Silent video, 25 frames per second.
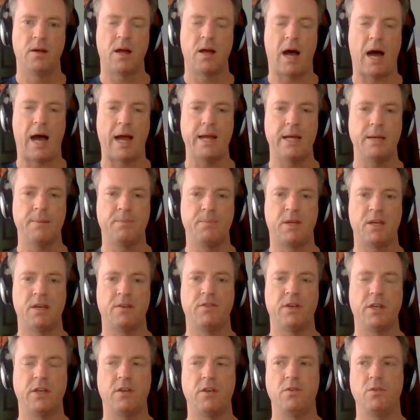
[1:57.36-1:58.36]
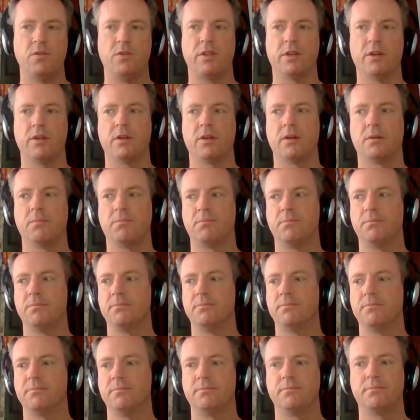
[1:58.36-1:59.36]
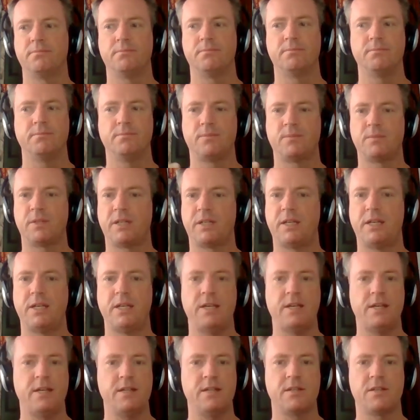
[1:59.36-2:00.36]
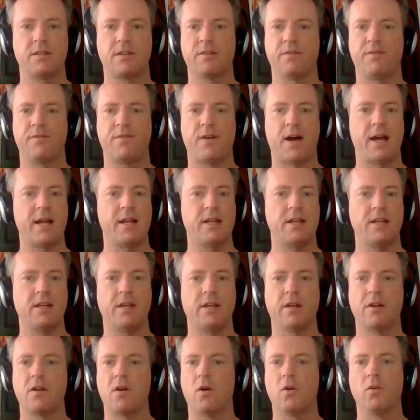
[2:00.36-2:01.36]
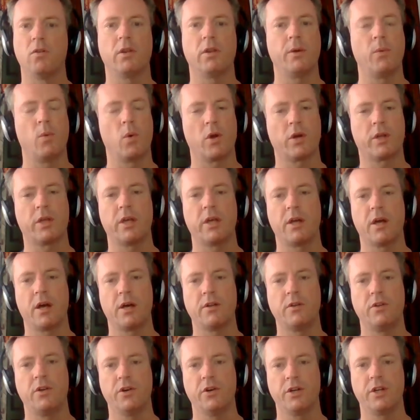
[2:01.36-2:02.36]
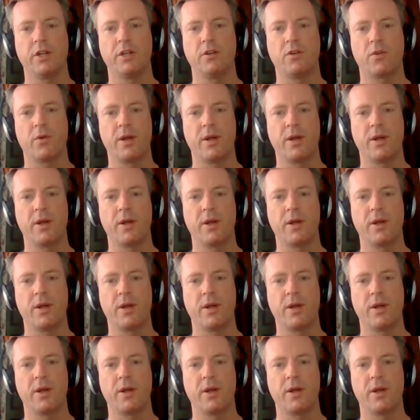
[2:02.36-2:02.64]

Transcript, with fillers: I am giving you the keys to finding and only working on good and